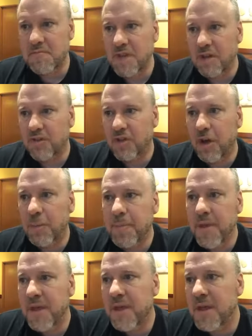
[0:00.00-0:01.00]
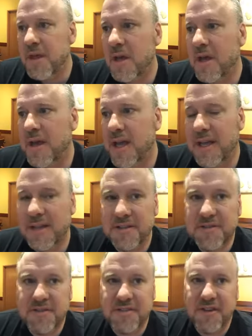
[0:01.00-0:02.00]
So
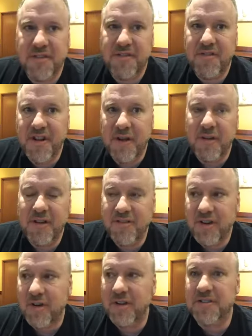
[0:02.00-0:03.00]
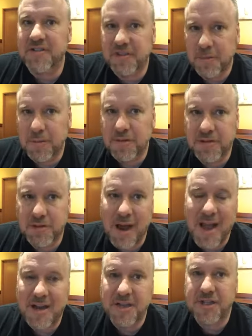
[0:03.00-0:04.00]
this is a very, very simple
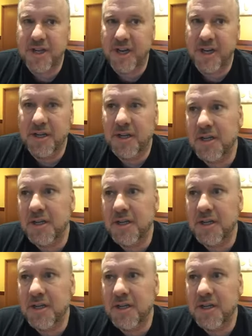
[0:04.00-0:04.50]
strategy